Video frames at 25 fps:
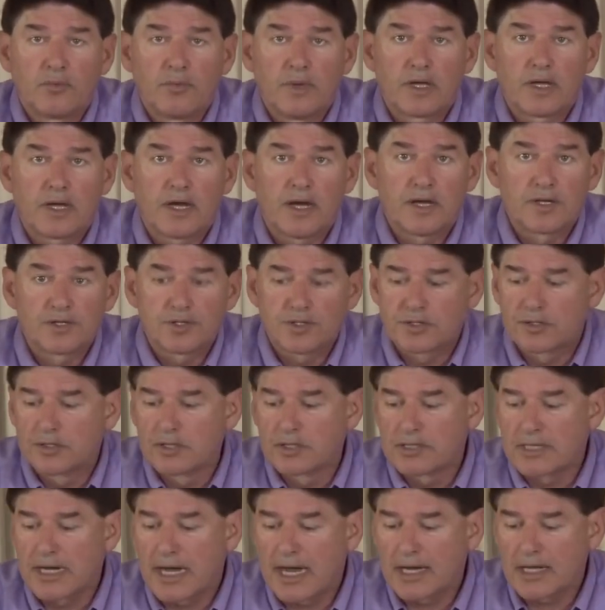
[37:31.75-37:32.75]
because
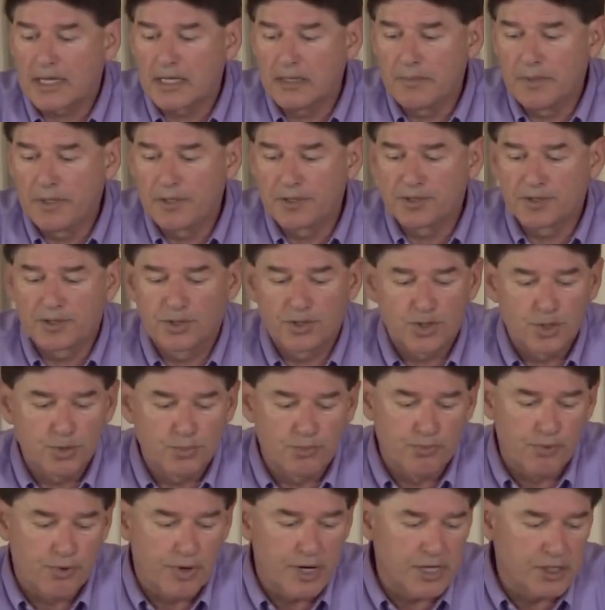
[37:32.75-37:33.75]
the documents that
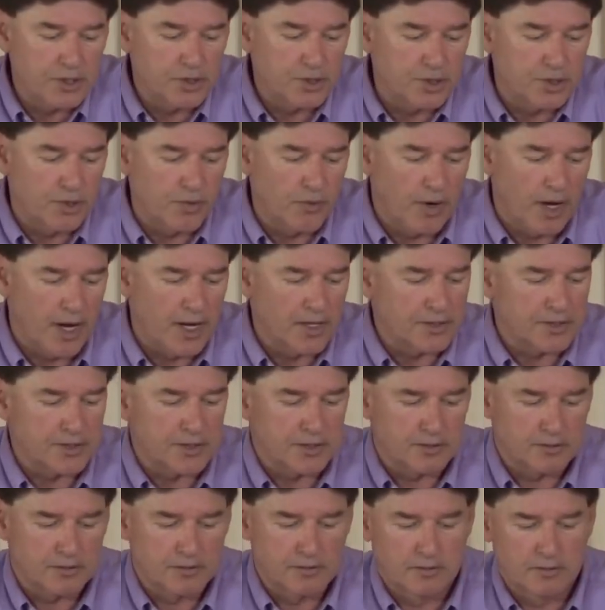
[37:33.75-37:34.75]
you bring to
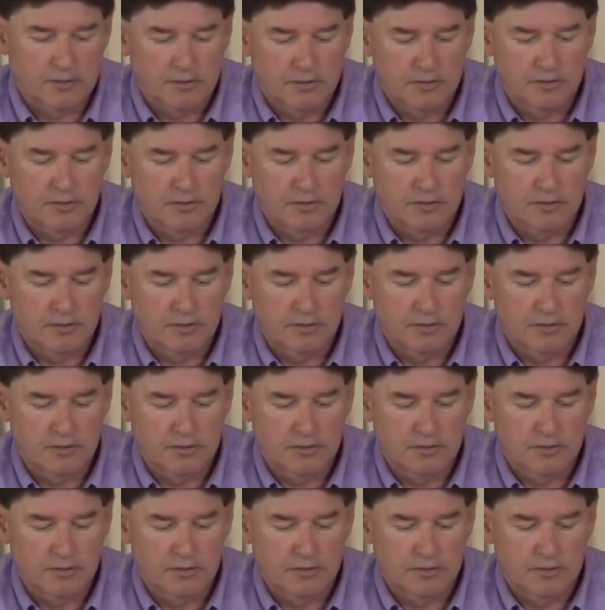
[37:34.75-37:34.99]
us,